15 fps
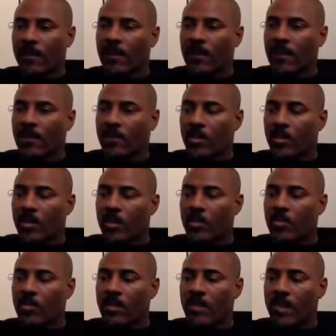you're going to
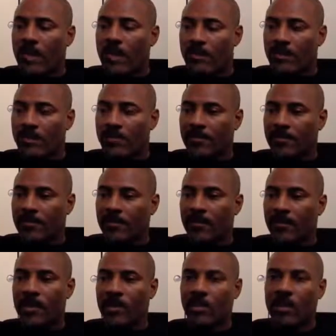use that
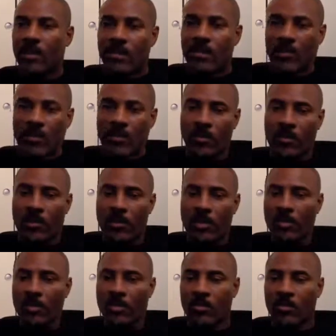to sweeten your foods that
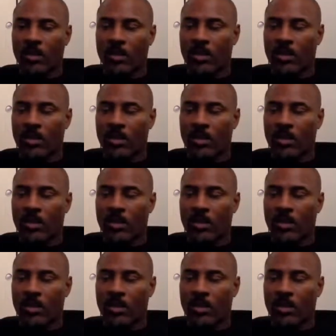you